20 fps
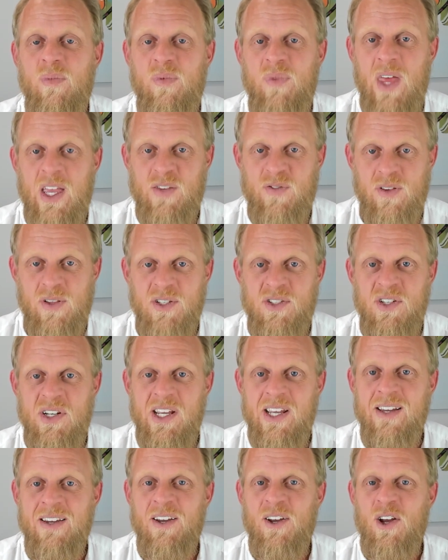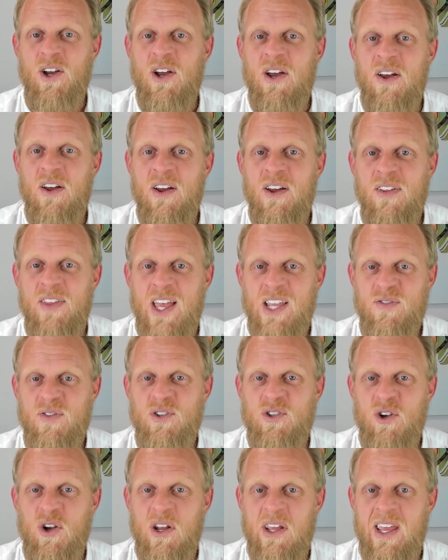Thanks for listening. Thanks for
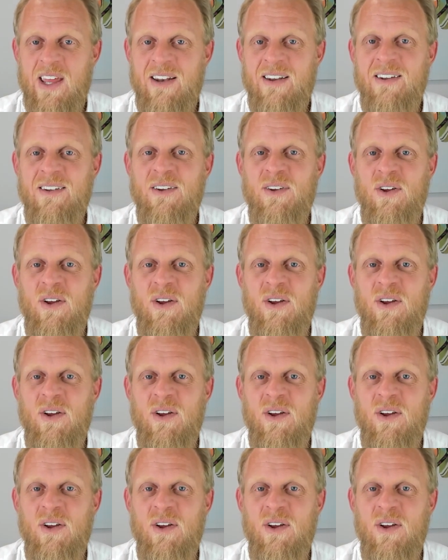tuning in.